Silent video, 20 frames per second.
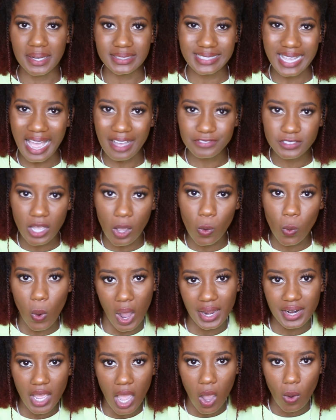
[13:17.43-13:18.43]
but after
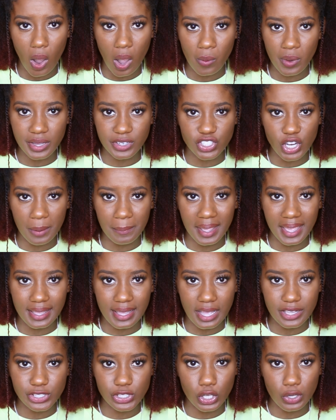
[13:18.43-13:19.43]
1 hour with
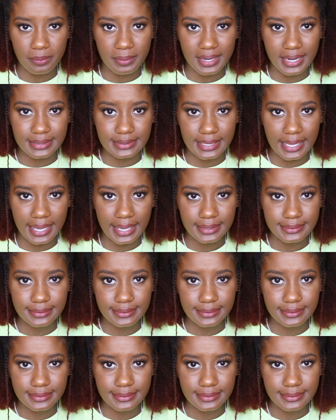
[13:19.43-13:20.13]
Jamaica's humidity,